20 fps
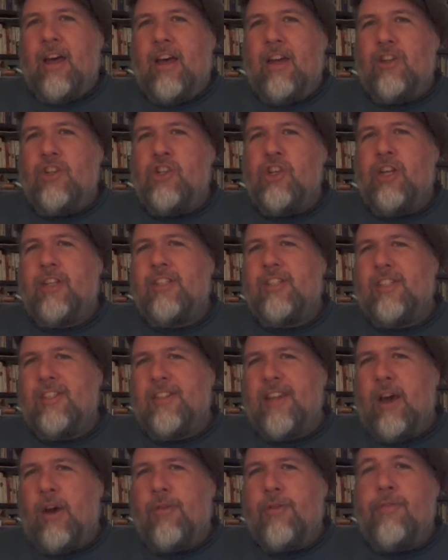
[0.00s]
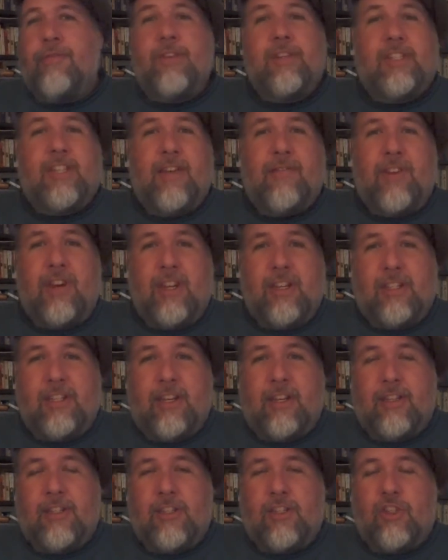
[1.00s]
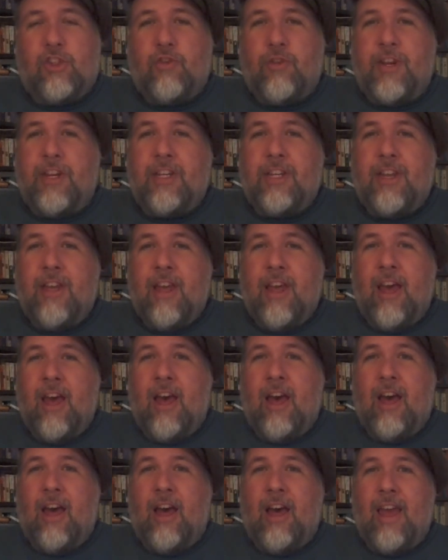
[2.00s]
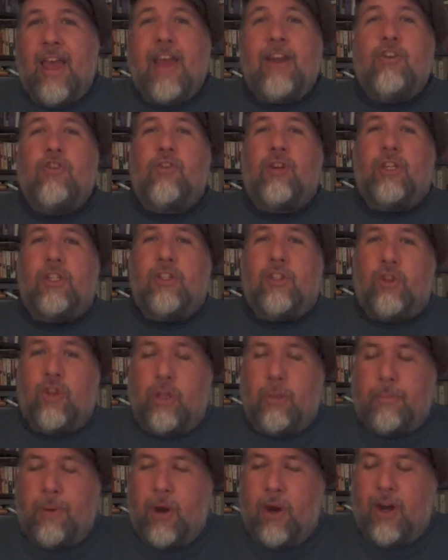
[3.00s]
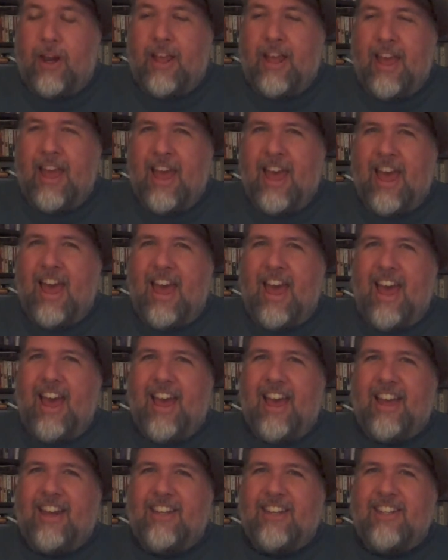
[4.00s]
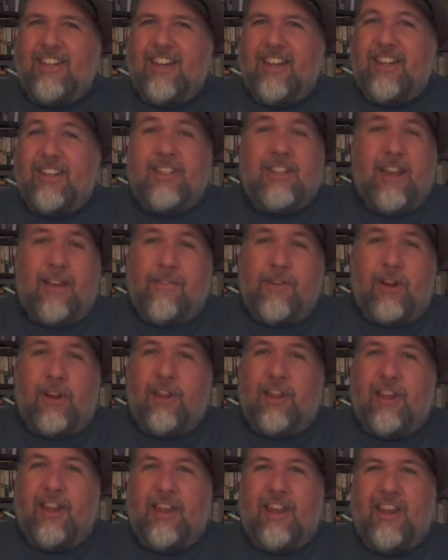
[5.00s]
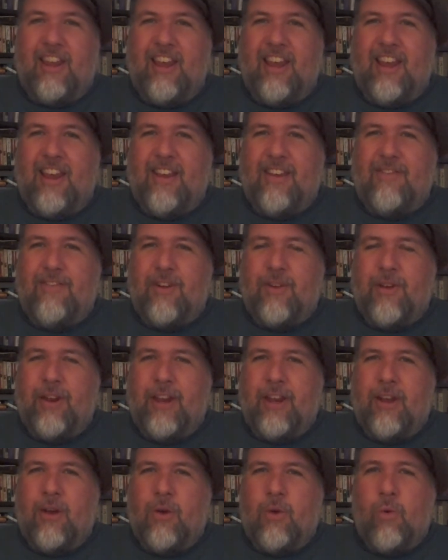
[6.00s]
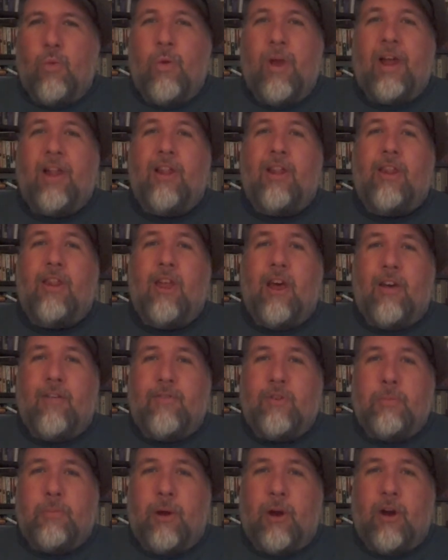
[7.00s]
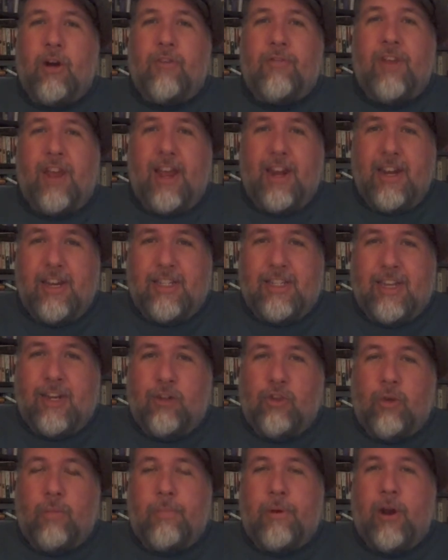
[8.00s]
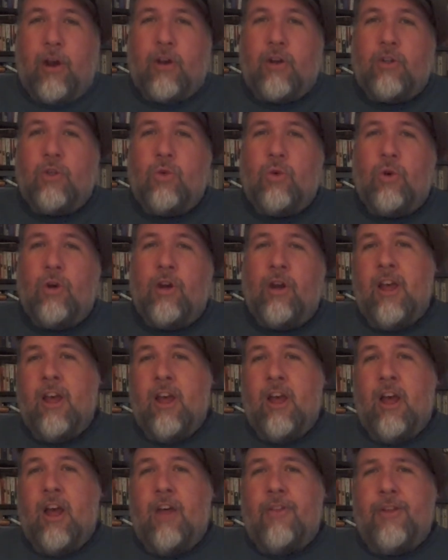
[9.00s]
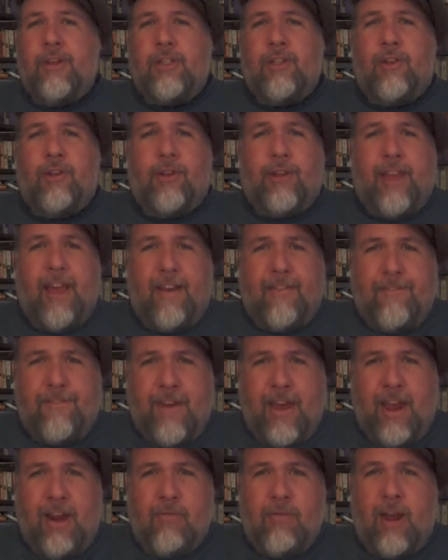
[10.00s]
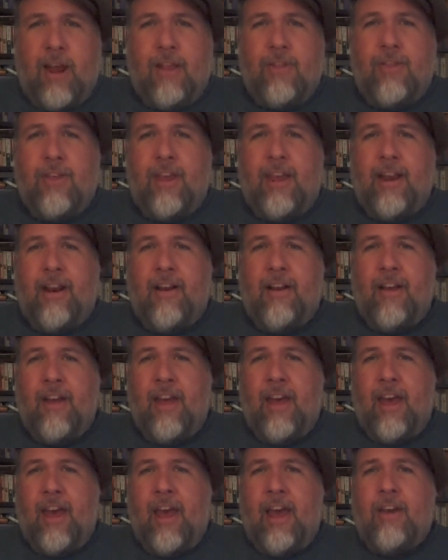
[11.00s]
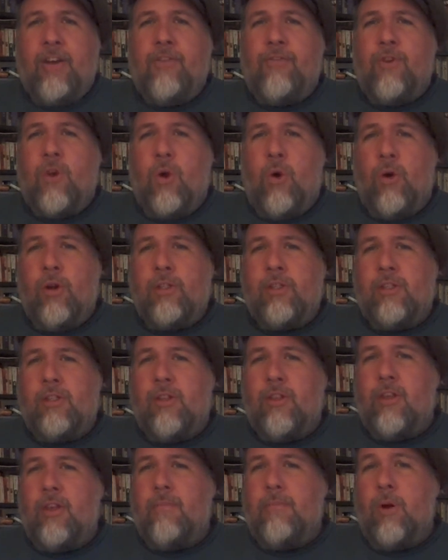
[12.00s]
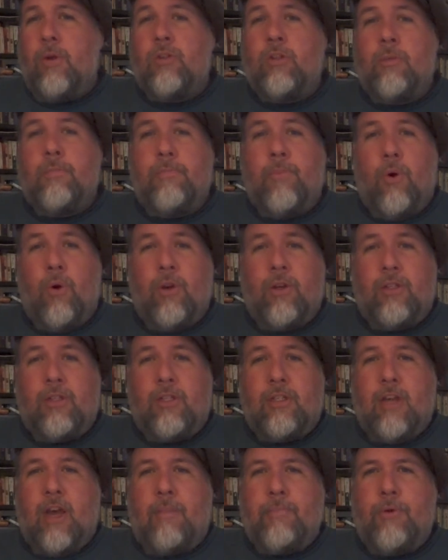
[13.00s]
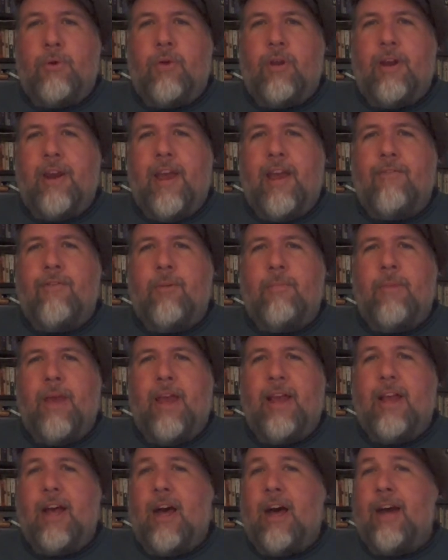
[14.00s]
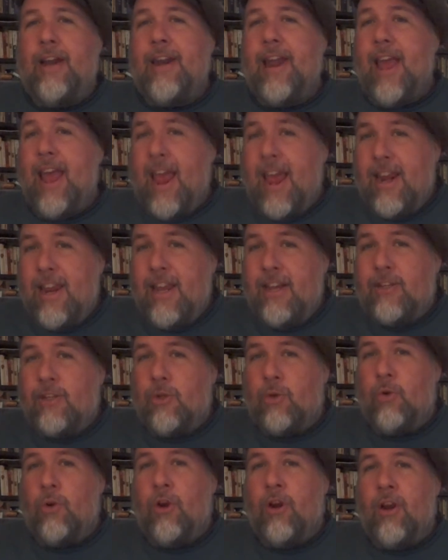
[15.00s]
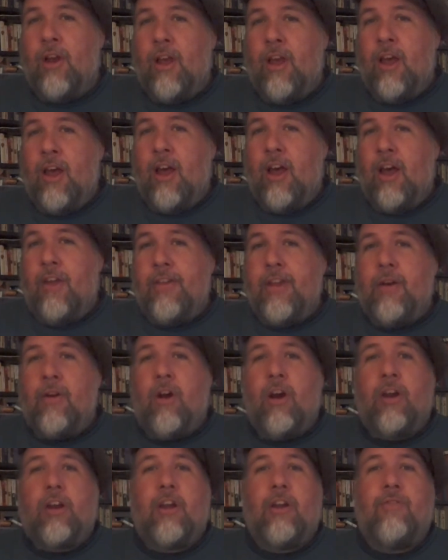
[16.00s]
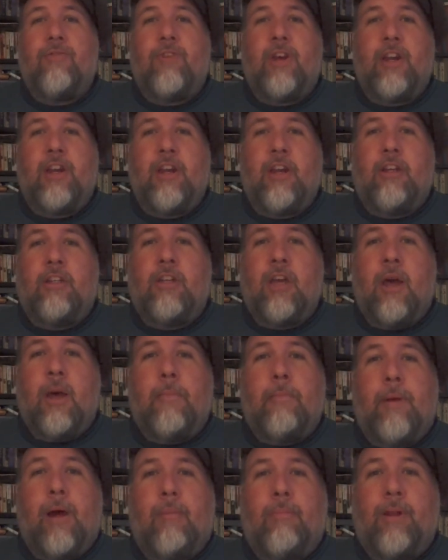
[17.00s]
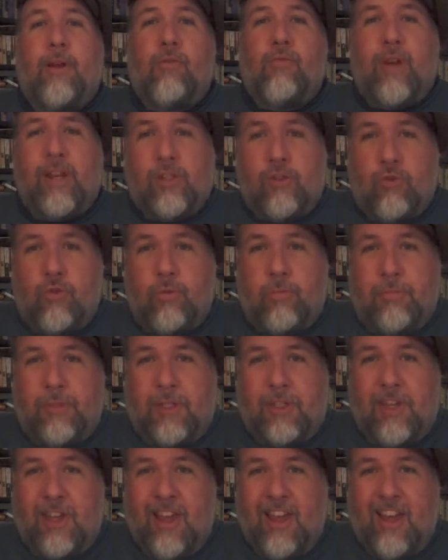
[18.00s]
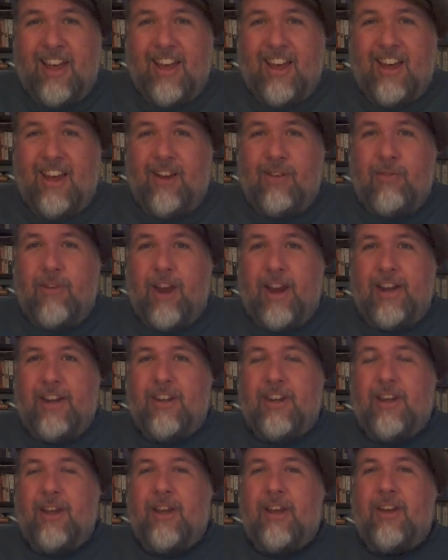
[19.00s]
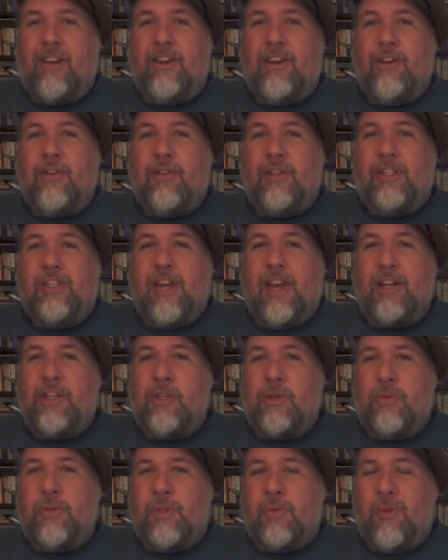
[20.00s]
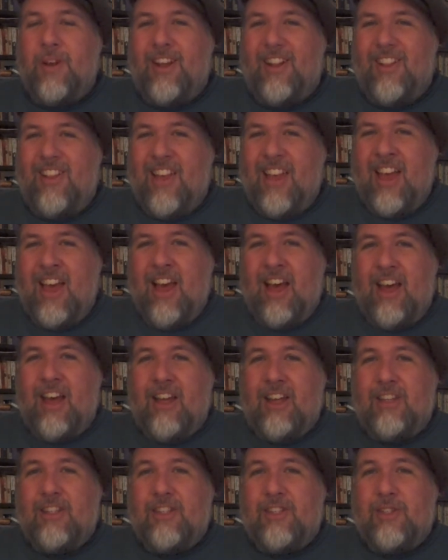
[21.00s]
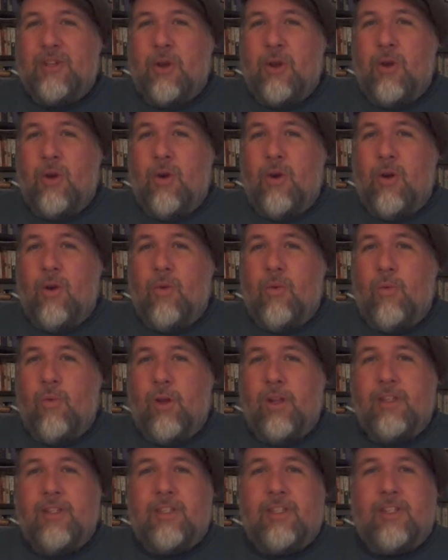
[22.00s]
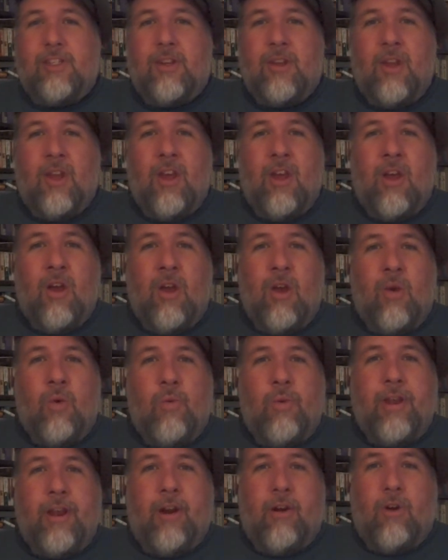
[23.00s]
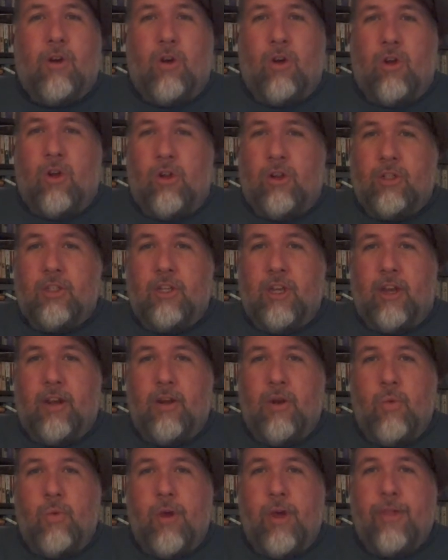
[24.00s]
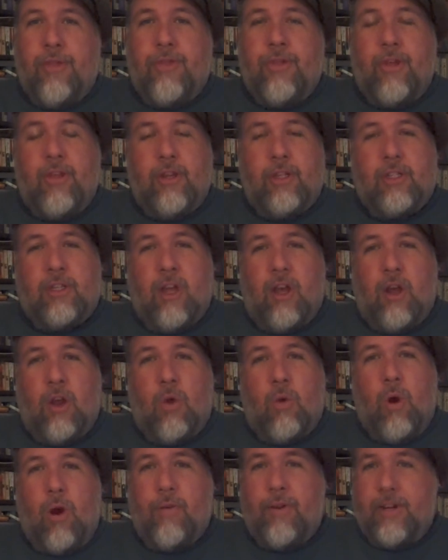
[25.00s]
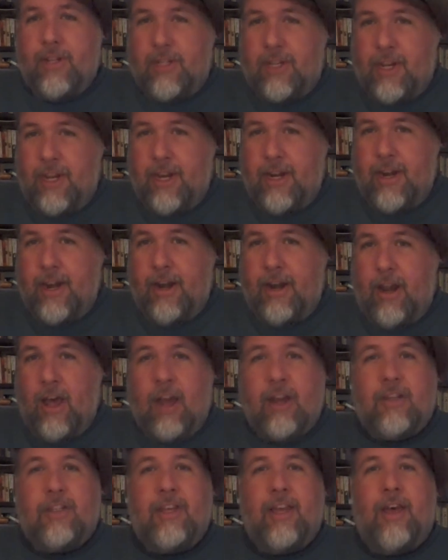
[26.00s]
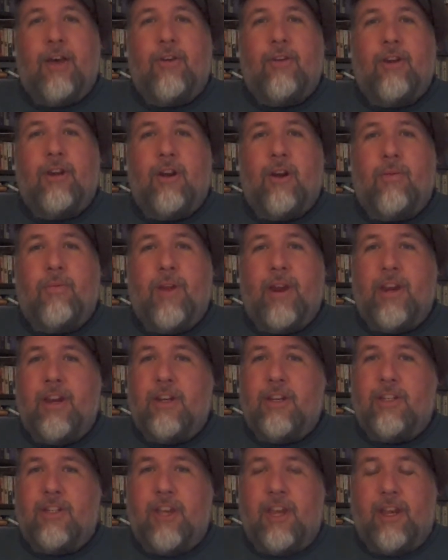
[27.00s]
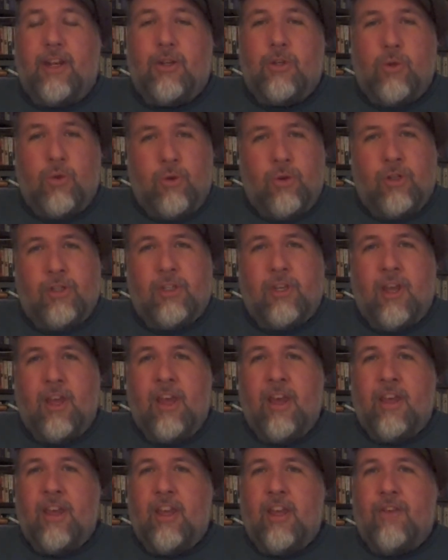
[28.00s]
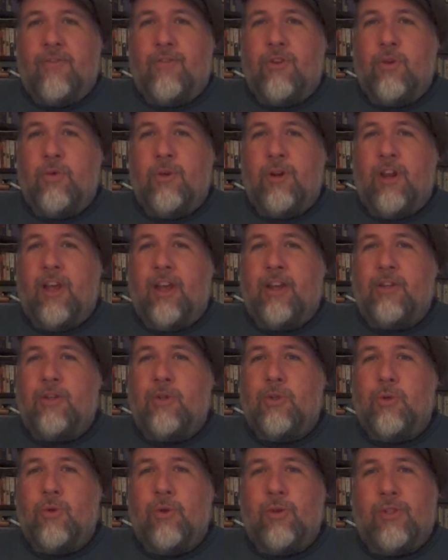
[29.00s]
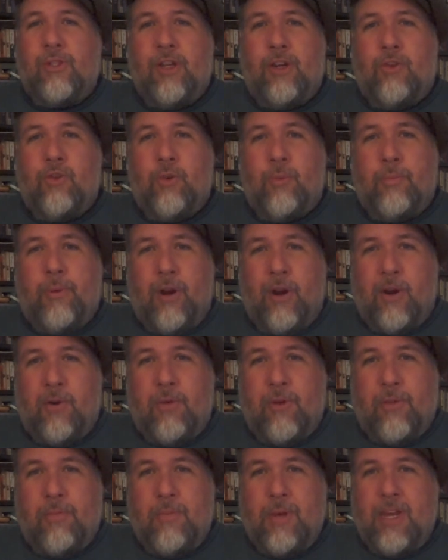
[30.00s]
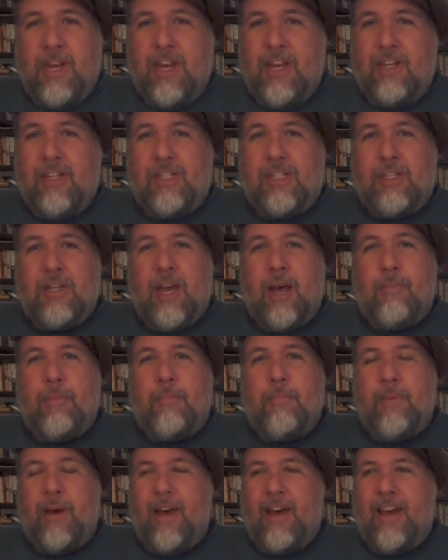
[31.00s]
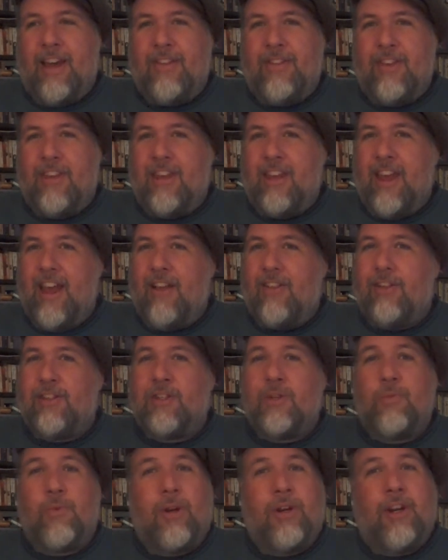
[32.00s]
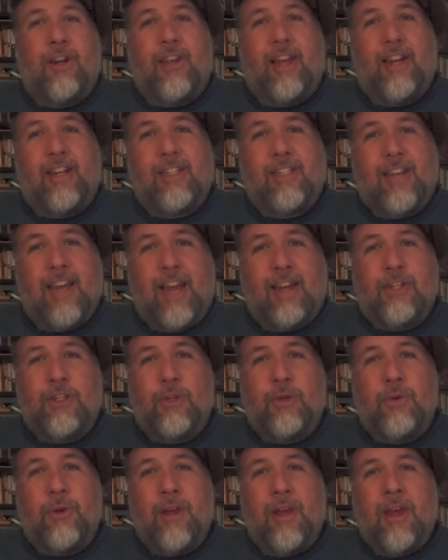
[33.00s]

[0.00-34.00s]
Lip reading: just south of the 76th Street entrance to the park. And it's definitely a very well-loved part of any Central Park tour. There's a little cafe right there. And, of course, the most important stop you can ever make on any tour, there are convenient public restrooms right near the statue as well. So once we are all done with this quarantine and lockdown and are ready to take tours, if you would like to tour Central Park with me and stop by the Alice in Wonderland statue,